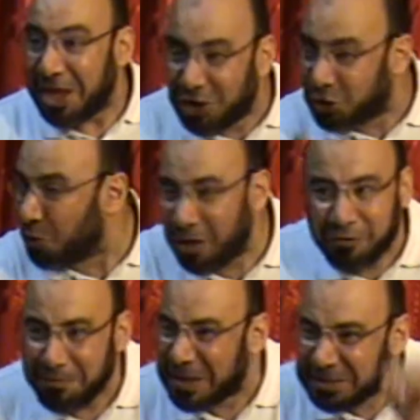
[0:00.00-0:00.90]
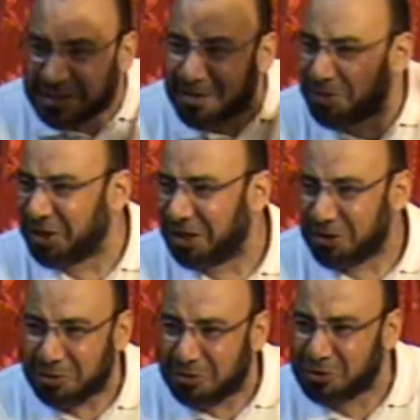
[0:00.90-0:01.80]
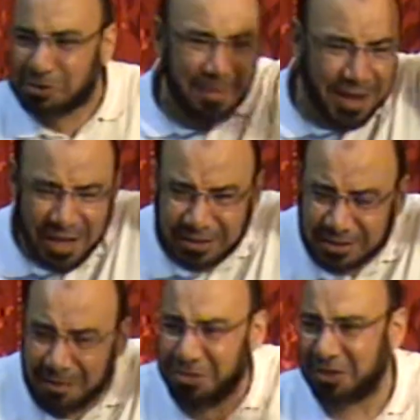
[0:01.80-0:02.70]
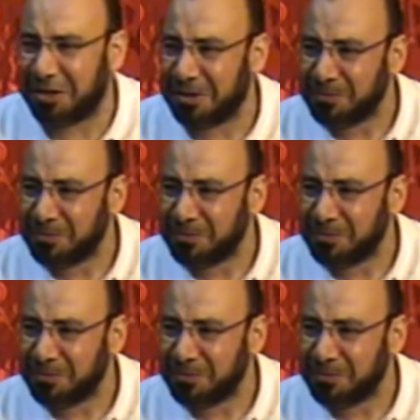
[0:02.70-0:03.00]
Each one of them has something. Uthman has something.